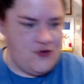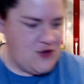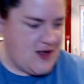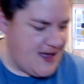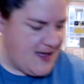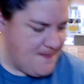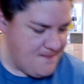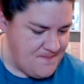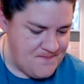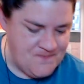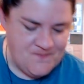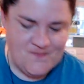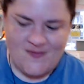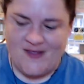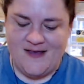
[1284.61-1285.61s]
job.
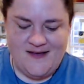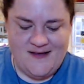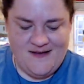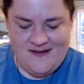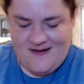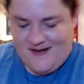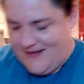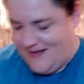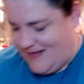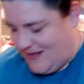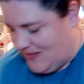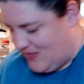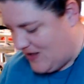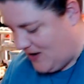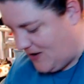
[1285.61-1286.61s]

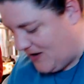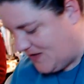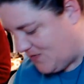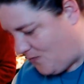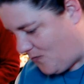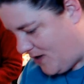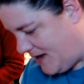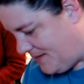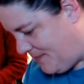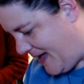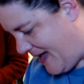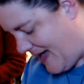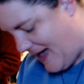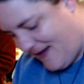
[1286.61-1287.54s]
There is one pack